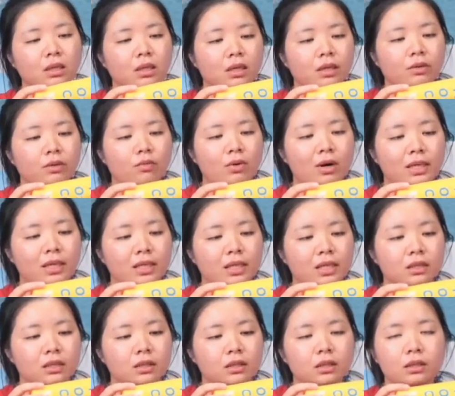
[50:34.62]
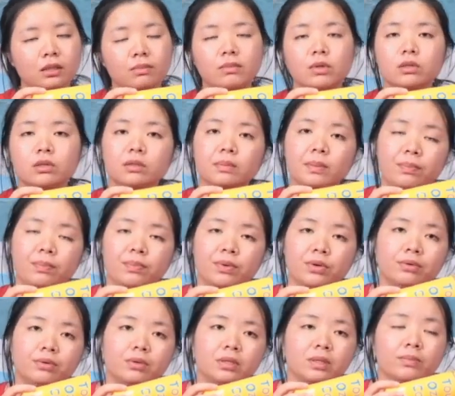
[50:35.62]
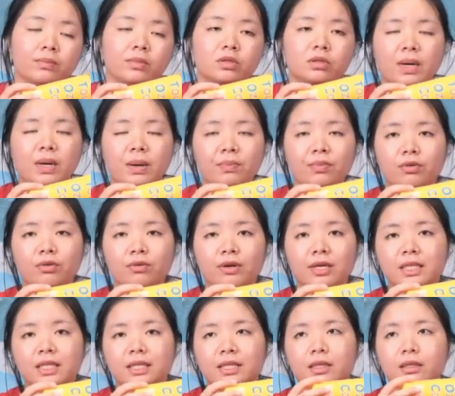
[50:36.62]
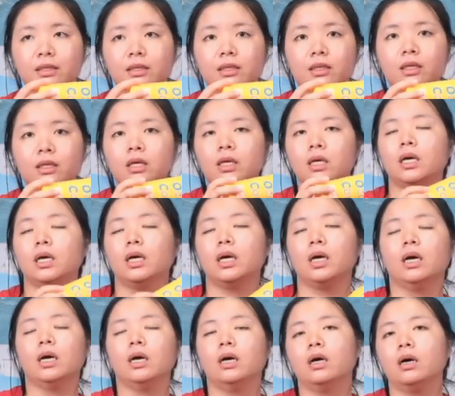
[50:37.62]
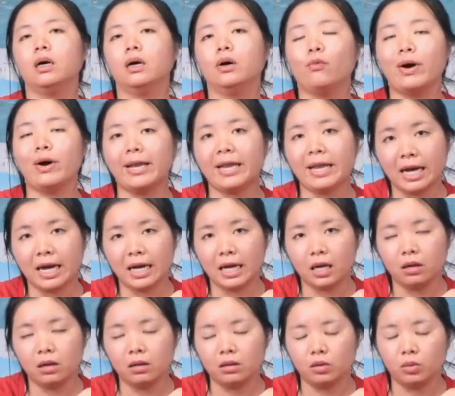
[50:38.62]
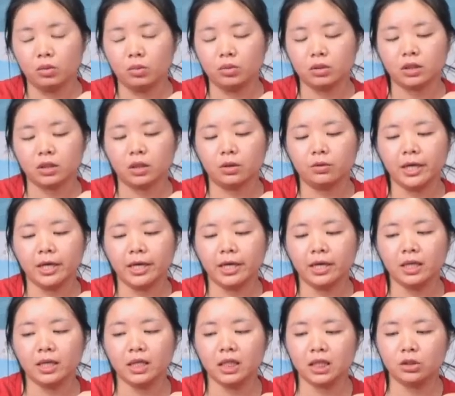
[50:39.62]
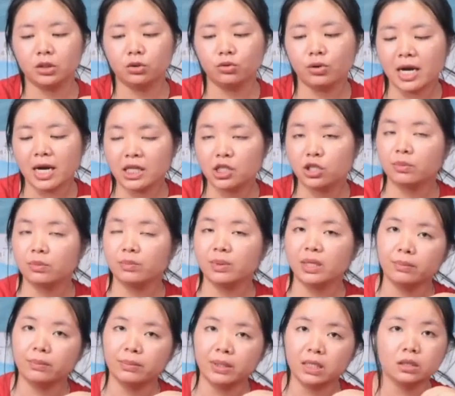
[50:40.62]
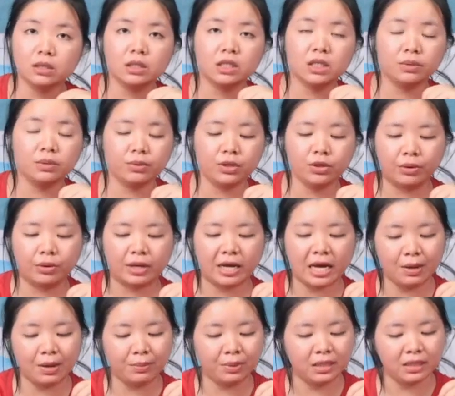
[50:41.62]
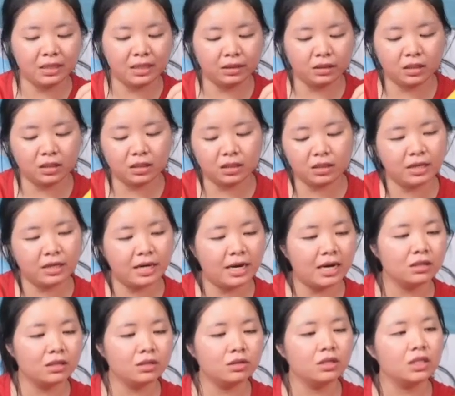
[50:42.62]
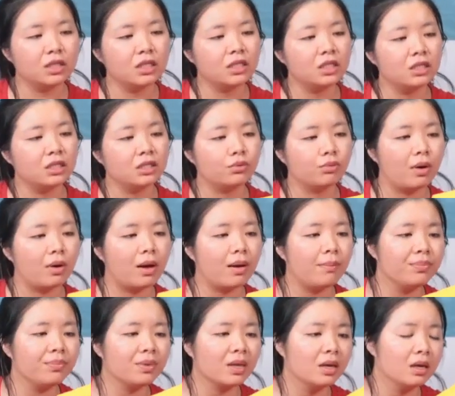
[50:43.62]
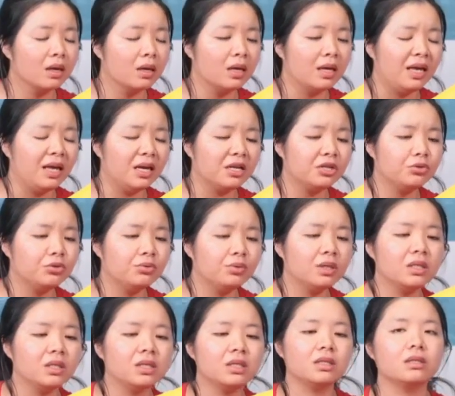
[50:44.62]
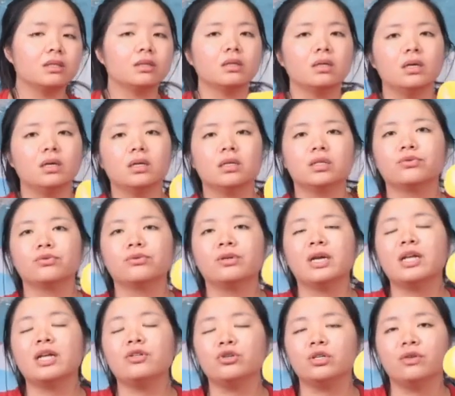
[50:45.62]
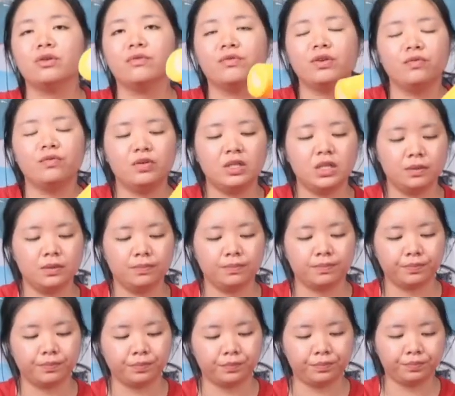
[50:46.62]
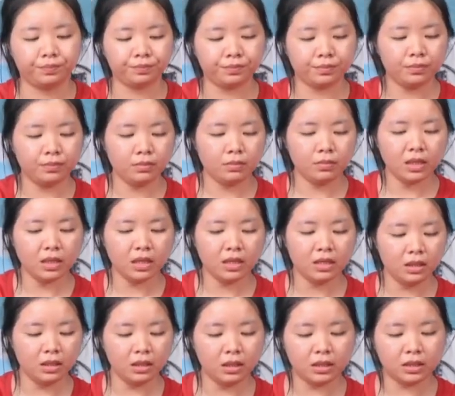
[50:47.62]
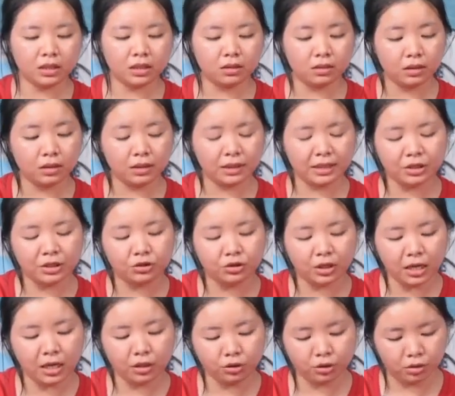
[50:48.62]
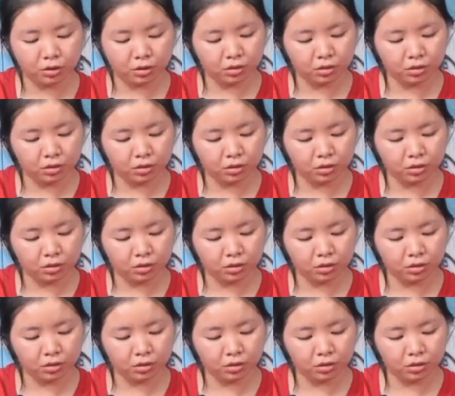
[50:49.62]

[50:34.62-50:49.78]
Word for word: One is the most popular. The most popular is the uh, one ha no sorry it's 200 millimeter TPU cap and then the other is this one actually is uh, 350 it's much larger